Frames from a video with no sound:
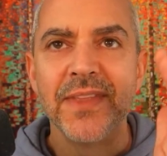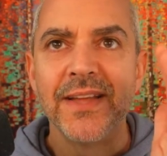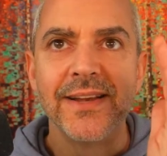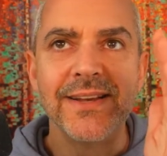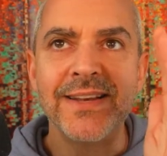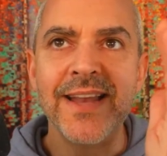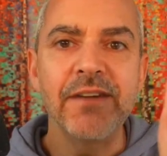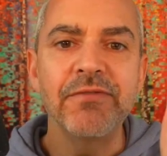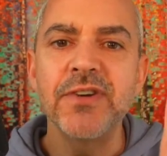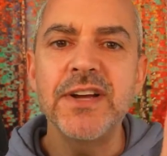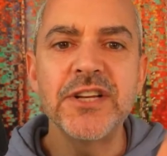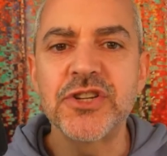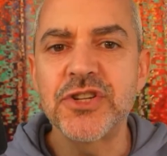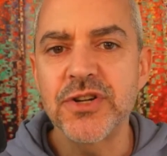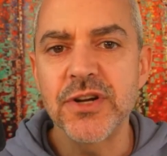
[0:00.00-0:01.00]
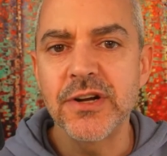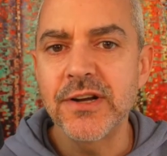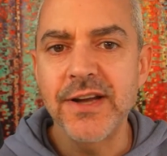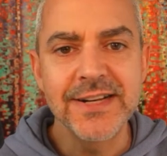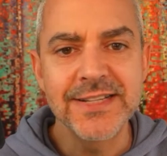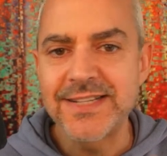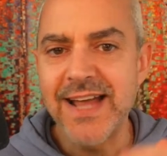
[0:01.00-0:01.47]
never eating sugar
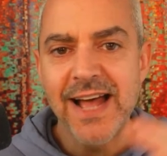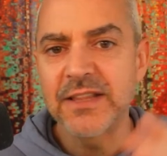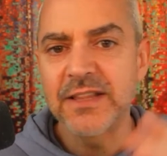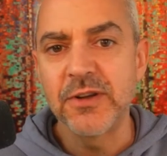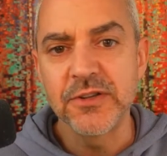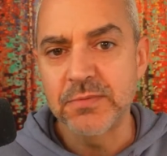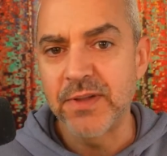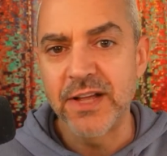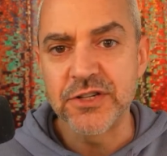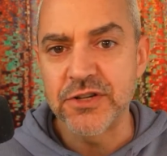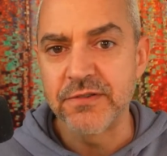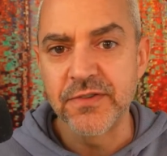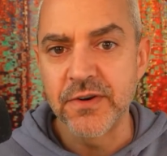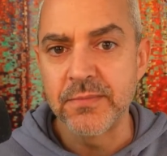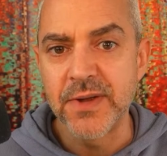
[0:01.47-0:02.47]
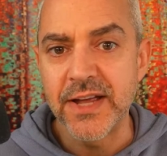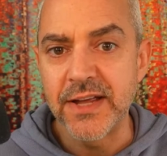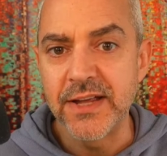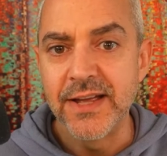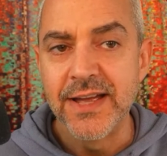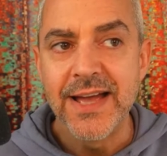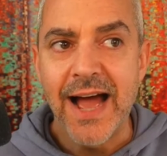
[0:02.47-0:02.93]
again is not the most pleasure for
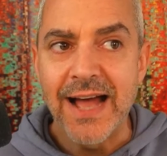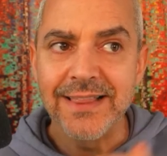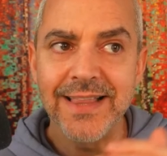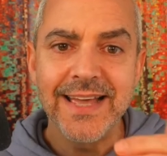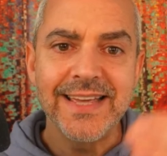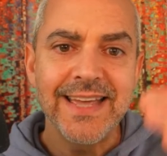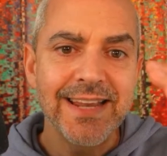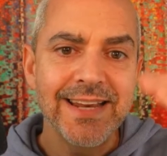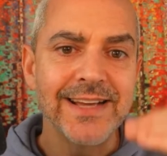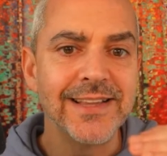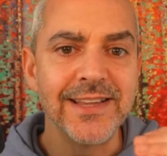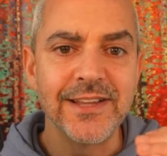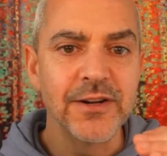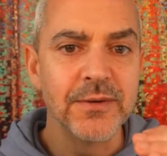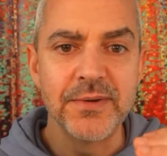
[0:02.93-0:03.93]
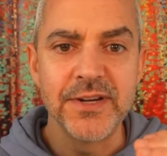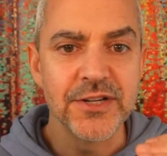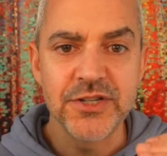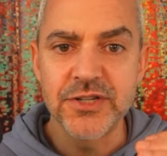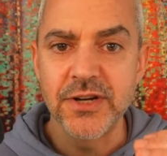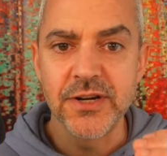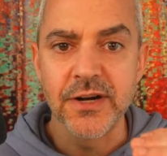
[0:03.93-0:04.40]
me. I like eating a little bit of
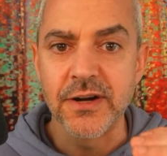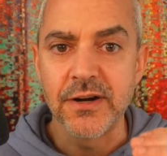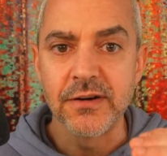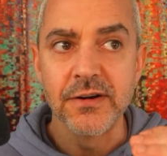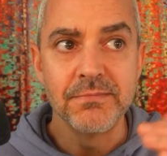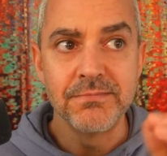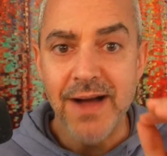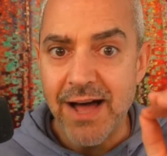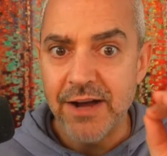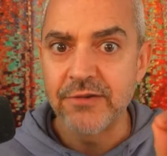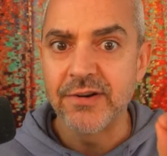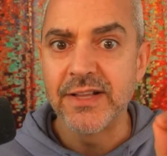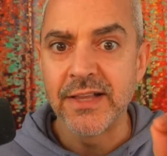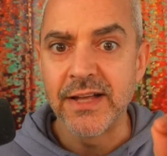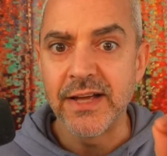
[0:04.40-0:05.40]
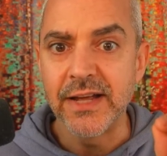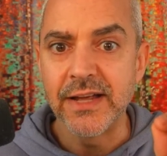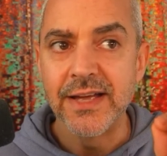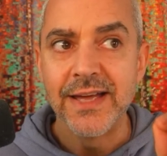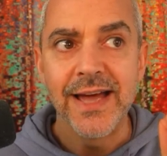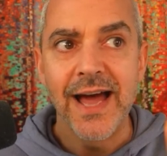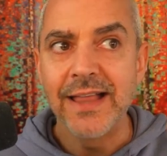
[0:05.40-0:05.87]
sugar moderately.
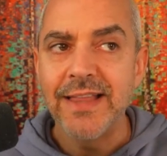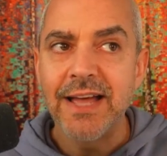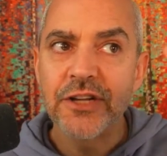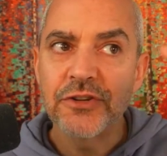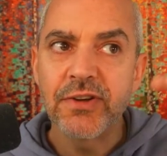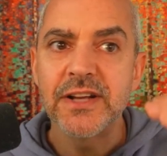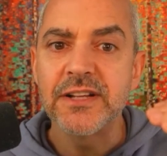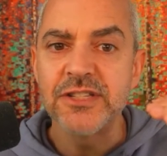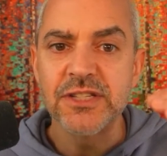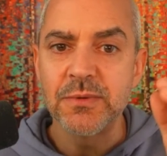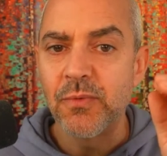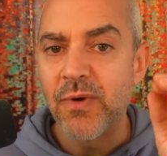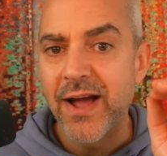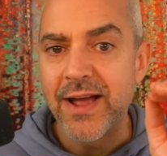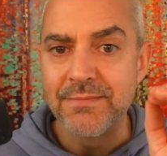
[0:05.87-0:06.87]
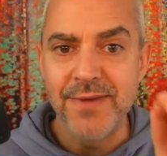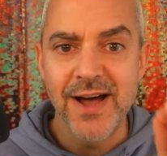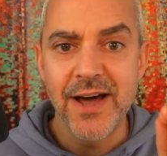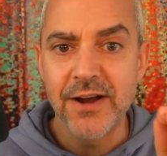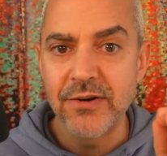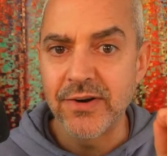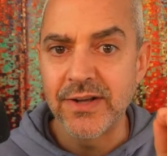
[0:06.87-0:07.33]
I like drinking some wine
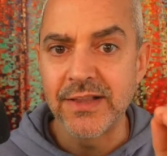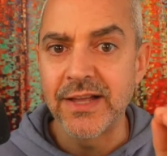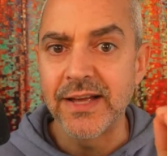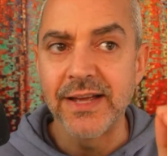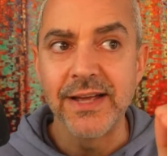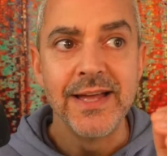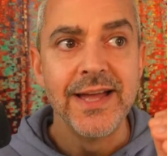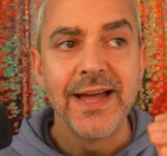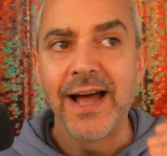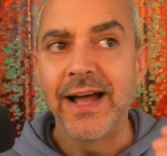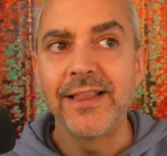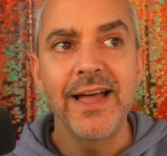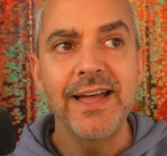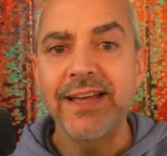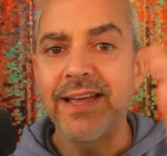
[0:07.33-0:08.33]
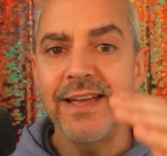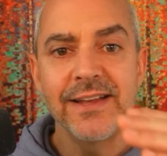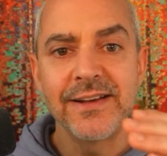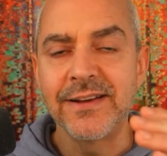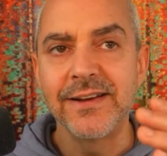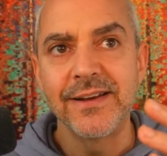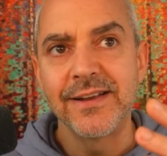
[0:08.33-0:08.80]
moderately. I like
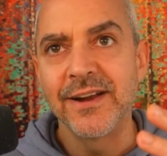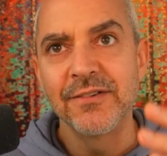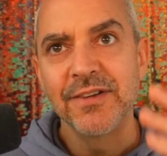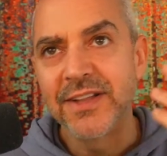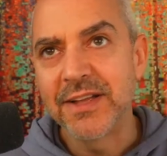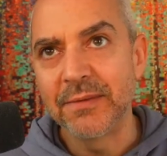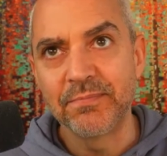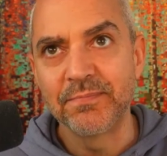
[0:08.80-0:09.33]
eating, I don't really,